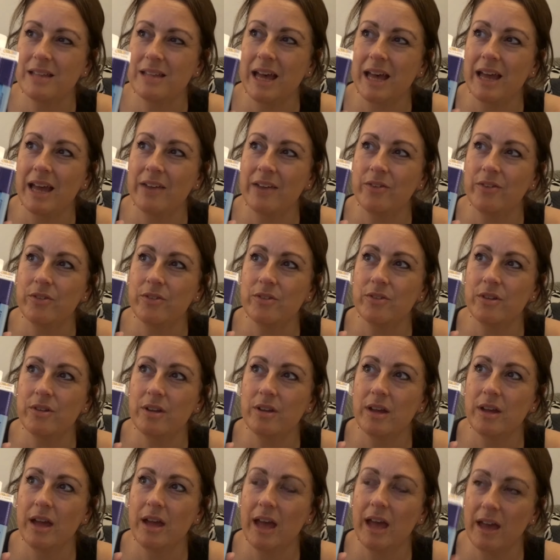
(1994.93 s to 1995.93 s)
And
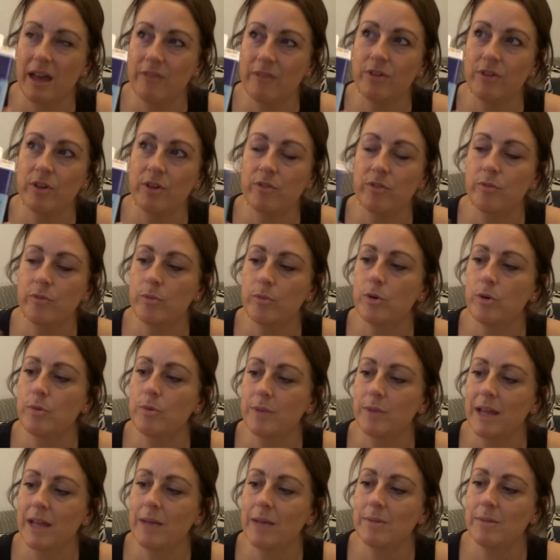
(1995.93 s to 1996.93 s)
at every given
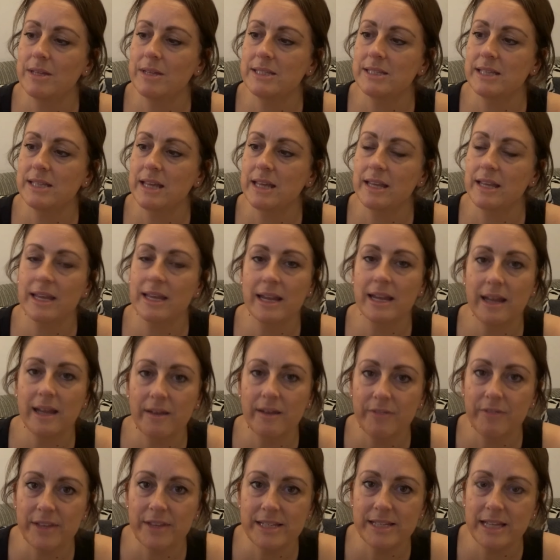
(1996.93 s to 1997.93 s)
moment Emily's saying, can I
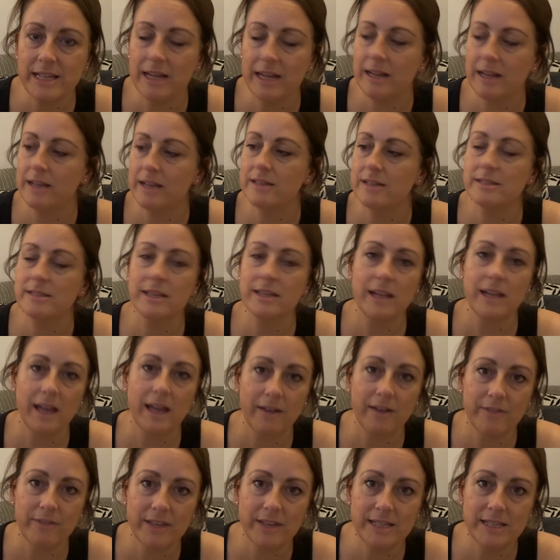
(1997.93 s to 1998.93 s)
have these highlighters, can I
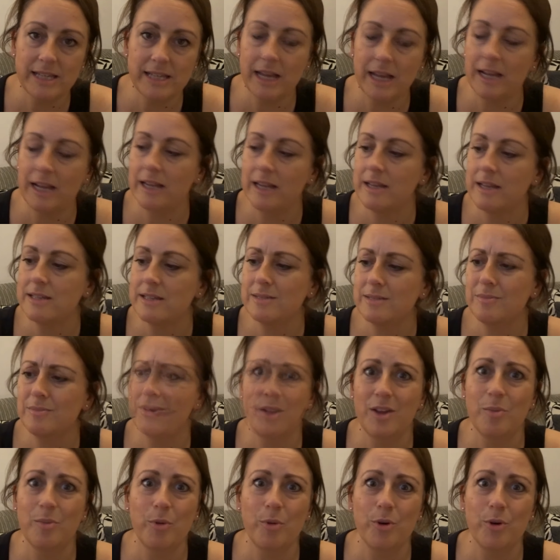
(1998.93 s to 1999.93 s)
have these highlighters?
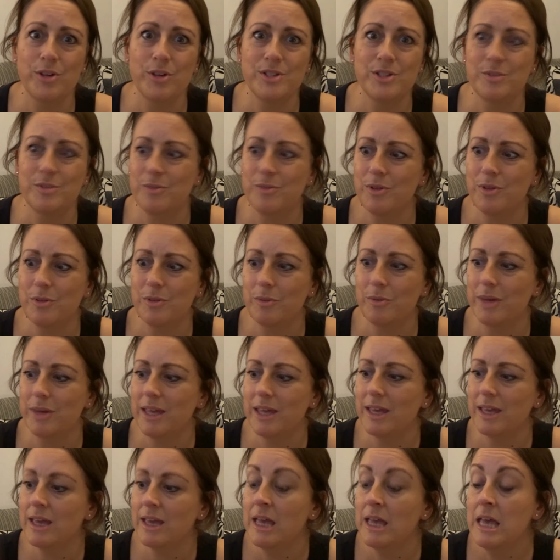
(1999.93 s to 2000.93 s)
And I bought you some the other
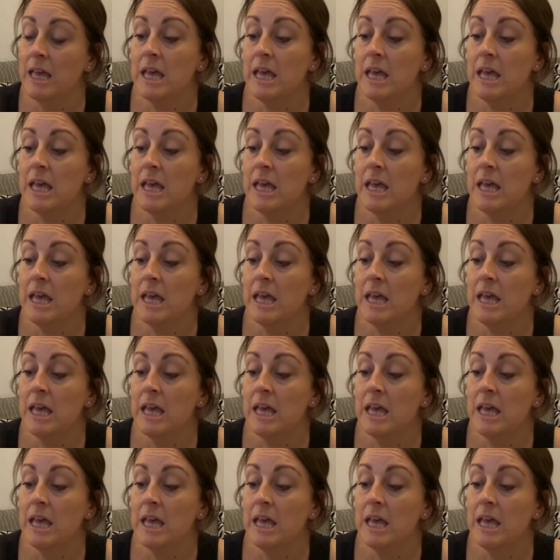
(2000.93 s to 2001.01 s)
week.